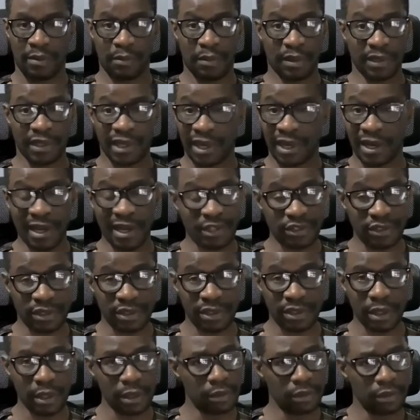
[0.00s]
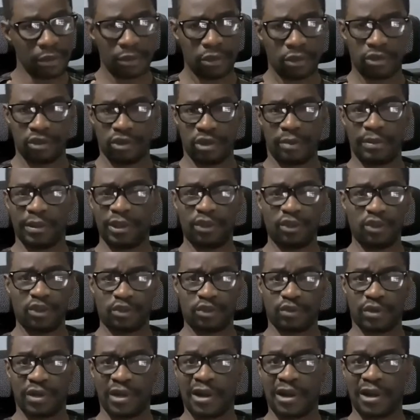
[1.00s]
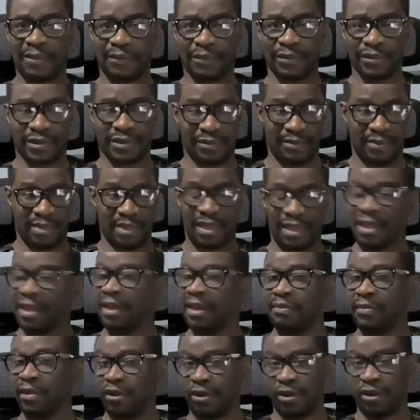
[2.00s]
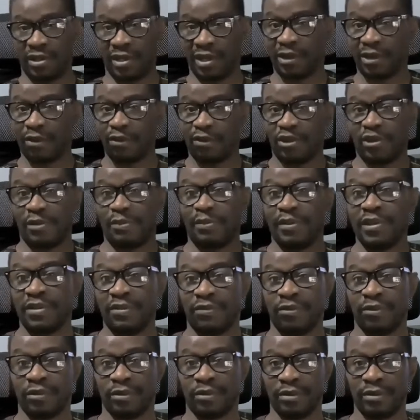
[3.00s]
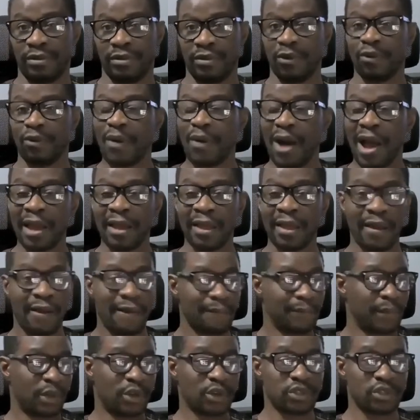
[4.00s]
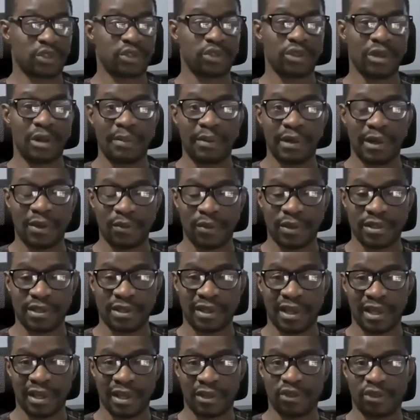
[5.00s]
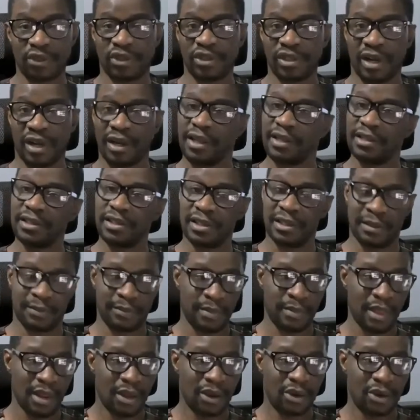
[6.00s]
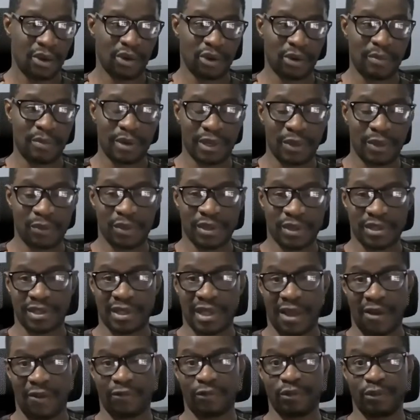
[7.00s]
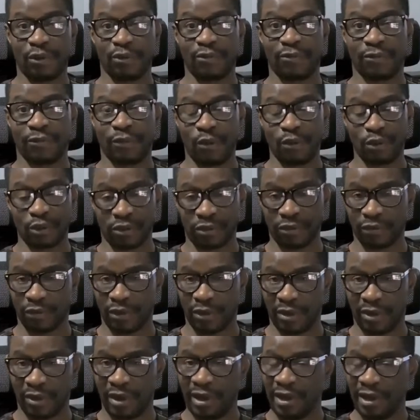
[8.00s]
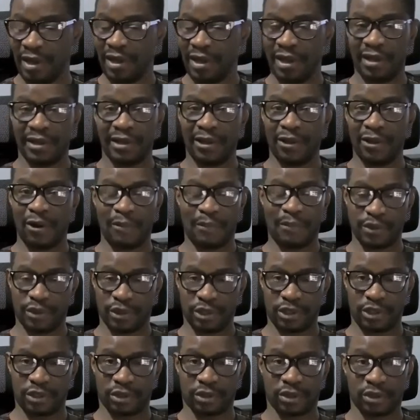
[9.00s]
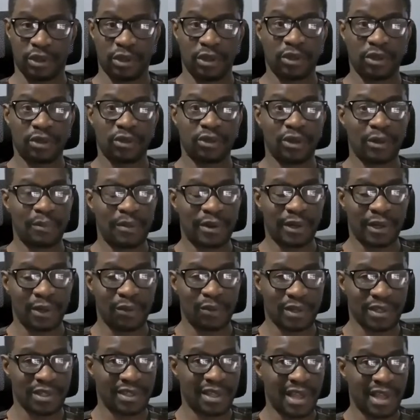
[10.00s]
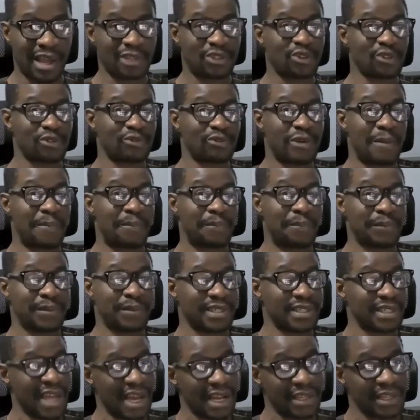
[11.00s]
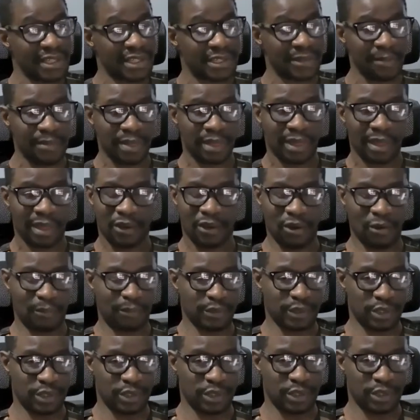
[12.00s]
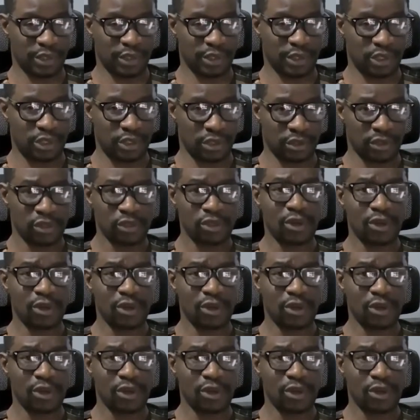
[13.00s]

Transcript: But election day, Nobody knows what happens because it was peaceful. Why? Because nobody was there to challenge them. Nobody was there to vote for the opposition. Nobody was there to represent the opposition.